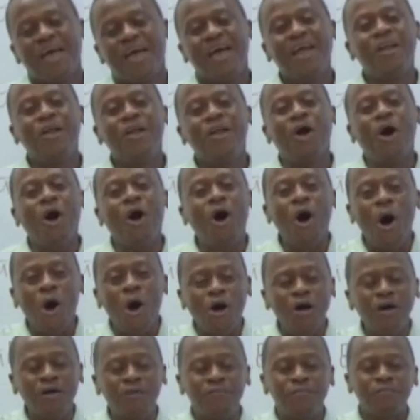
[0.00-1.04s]
A
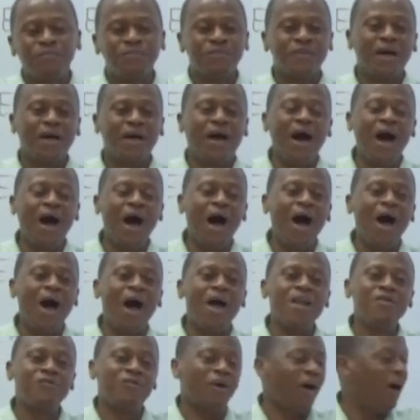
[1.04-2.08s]
long uh,
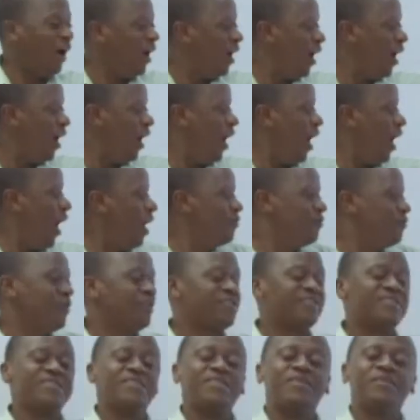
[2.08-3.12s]
ad uh, uh
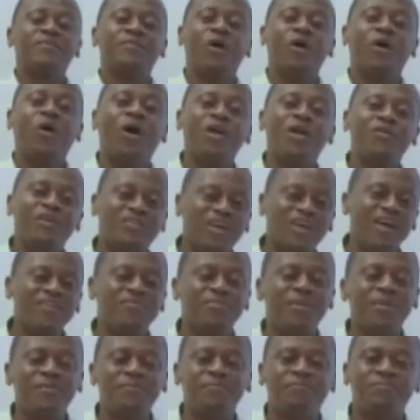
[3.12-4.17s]
advert or
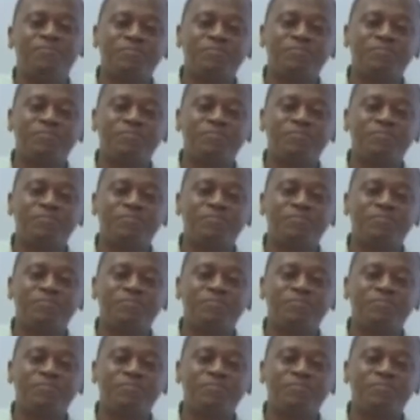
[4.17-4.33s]
advertisement